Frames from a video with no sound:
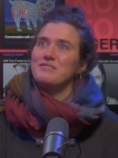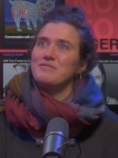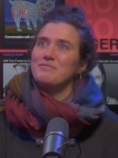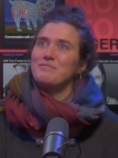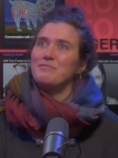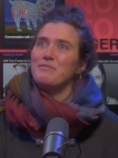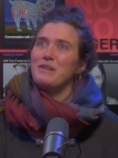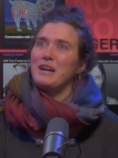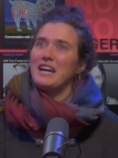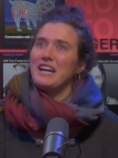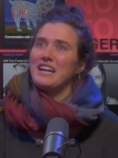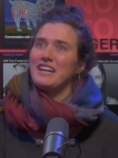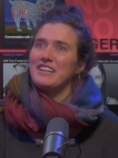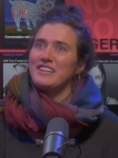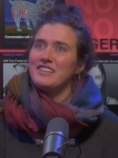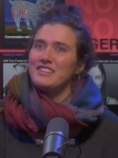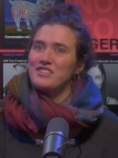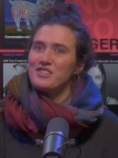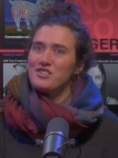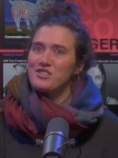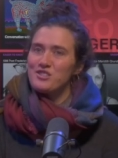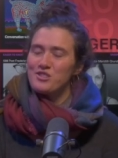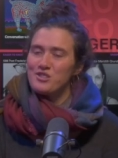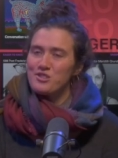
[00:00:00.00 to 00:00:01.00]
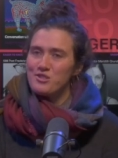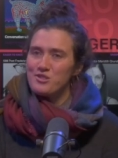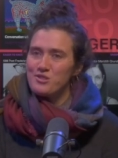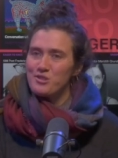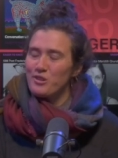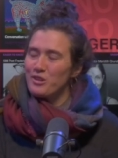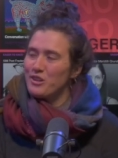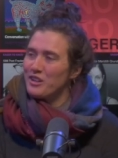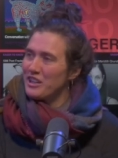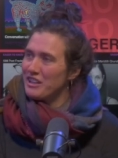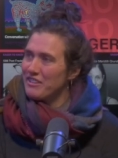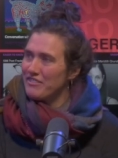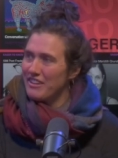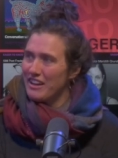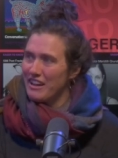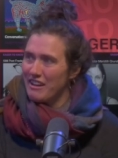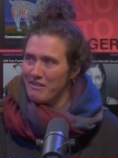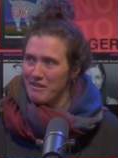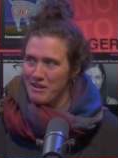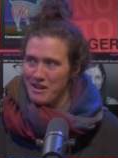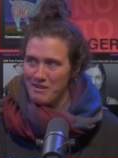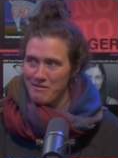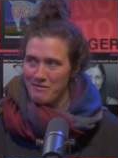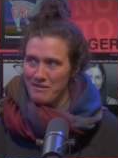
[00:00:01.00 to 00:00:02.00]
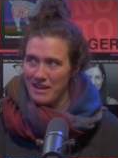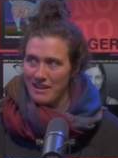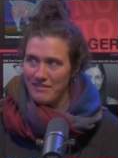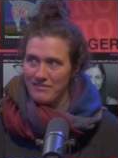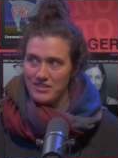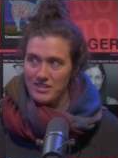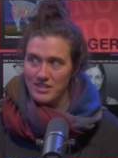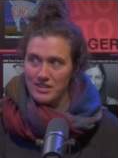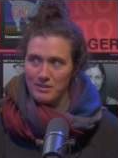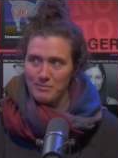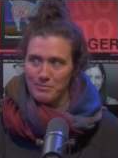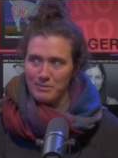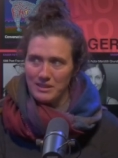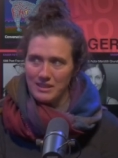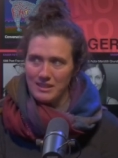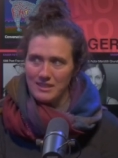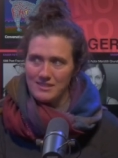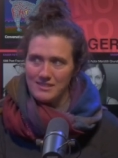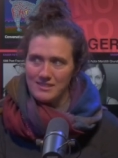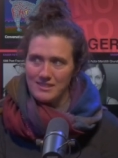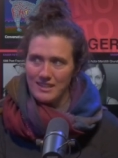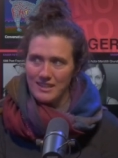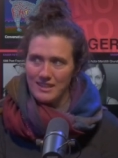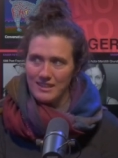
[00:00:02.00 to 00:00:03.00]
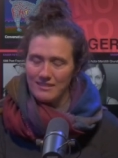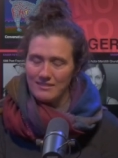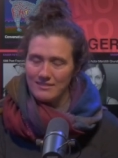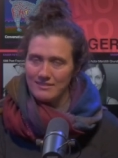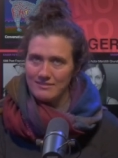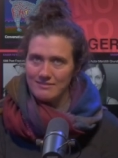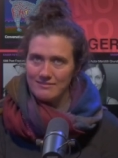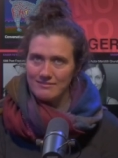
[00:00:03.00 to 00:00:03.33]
my story of how I arrived here because that